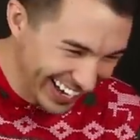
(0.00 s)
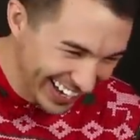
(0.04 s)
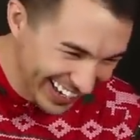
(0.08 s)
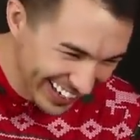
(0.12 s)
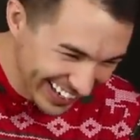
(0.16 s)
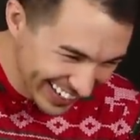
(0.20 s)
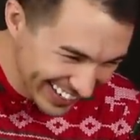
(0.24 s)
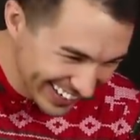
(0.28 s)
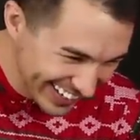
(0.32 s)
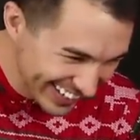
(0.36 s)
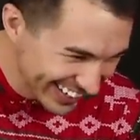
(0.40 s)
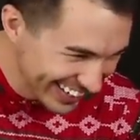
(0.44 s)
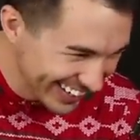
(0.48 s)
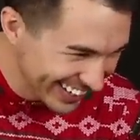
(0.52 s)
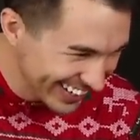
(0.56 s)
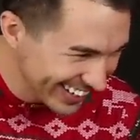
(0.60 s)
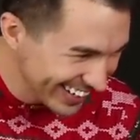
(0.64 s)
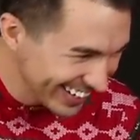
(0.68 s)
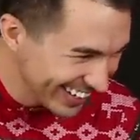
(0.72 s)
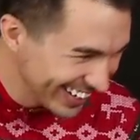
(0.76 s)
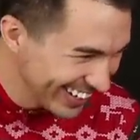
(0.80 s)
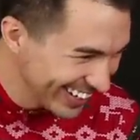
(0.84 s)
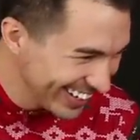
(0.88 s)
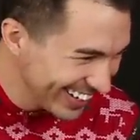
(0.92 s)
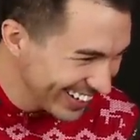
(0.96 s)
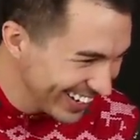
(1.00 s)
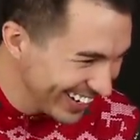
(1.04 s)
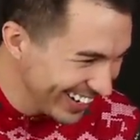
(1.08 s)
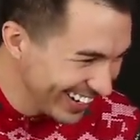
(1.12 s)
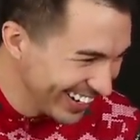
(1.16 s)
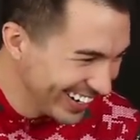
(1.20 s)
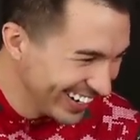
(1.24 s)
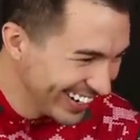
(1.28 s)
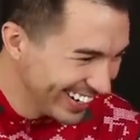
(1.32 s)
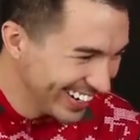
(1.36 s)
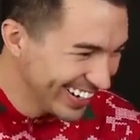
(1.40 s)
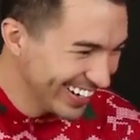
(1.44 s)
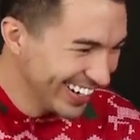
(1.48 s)

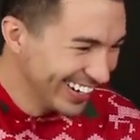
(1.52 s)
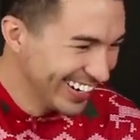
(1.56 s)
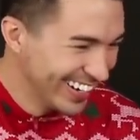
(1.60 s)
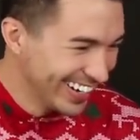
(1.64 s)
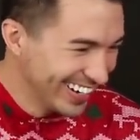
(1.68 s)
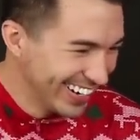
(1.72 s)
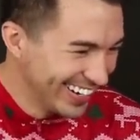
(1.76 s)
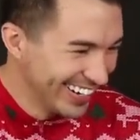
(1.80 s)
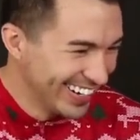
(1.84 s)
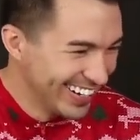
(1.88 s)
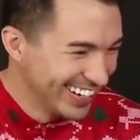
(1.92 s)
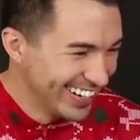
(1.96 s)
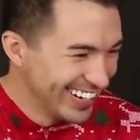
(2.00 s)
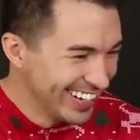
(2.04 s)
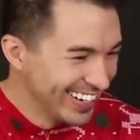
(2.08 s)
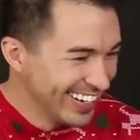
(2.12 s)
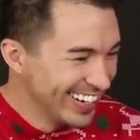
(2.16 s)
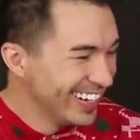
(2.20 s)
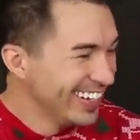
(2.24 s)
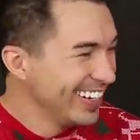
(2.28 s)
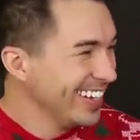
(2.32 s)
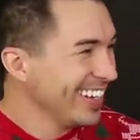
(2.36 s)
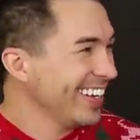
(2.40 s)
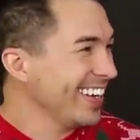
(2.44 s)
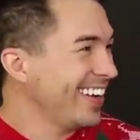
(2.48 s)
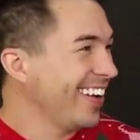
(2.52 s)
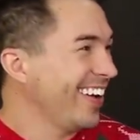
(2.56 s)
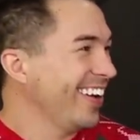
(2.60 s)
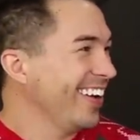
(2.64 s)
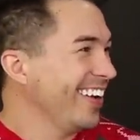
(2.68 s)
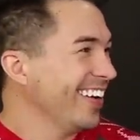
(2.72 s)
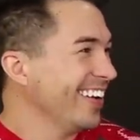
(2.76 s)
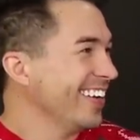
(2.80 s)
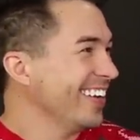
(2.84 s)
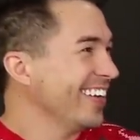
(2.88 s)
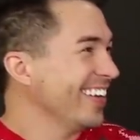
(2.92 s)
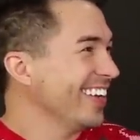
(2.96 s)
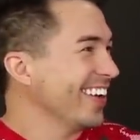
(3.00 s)

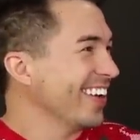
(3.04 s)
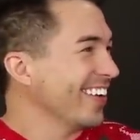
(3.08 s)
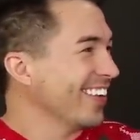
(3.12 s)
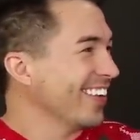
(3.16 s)
This person isn't speaking.